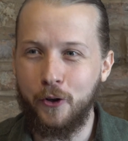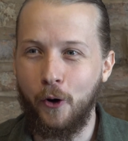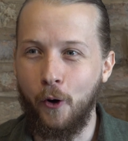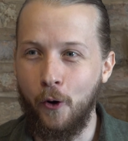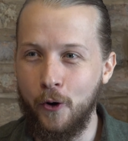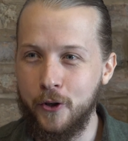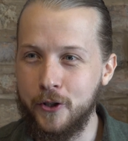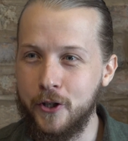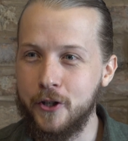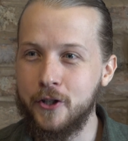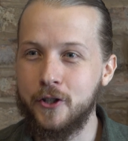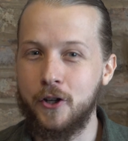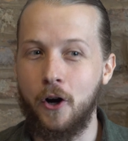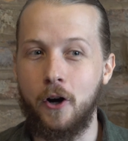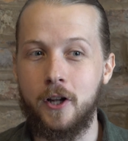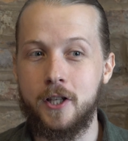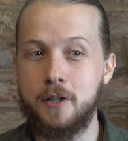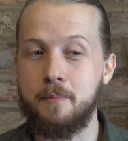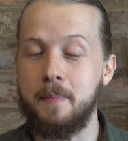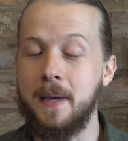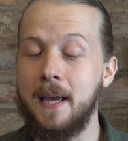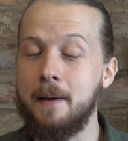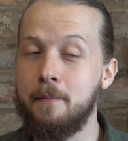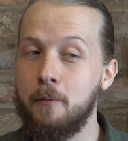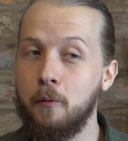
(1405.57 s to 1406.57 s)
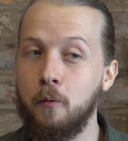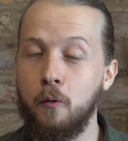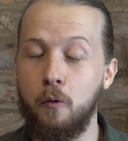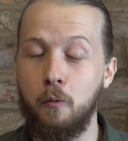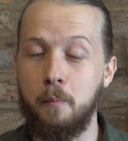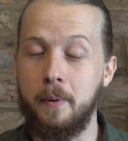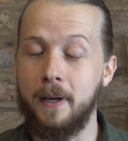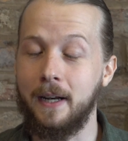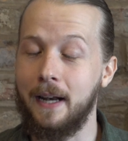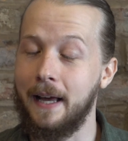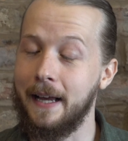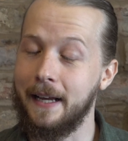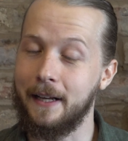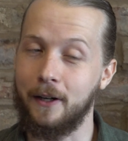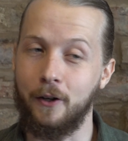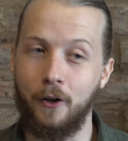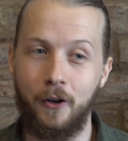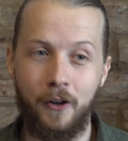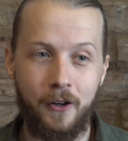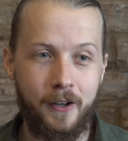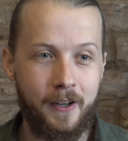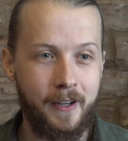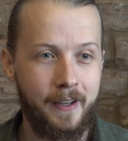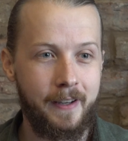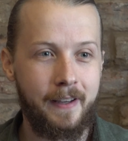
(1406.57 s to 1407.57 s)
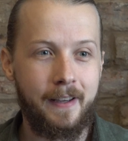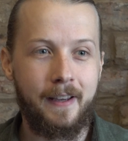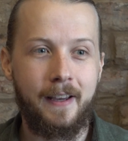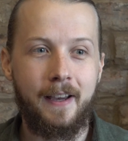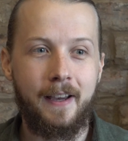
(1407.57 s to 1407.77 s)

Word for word: Us as God's people will be like, look,